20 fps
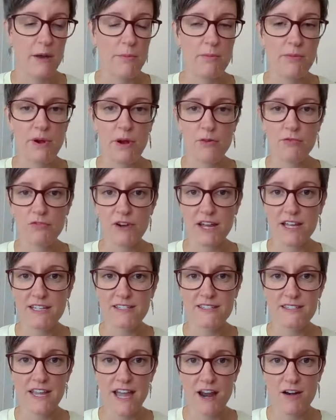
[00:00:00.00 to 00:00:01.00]
brown rice,
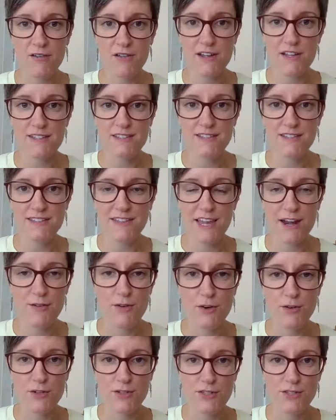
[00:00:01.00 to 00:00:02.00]
carrots, they're
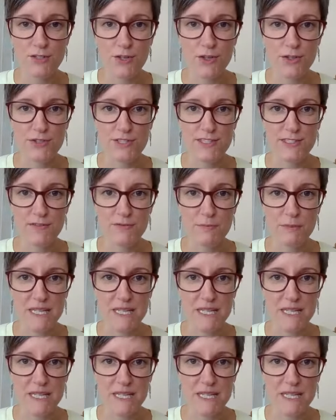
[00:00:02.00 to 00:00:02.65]
all good sources of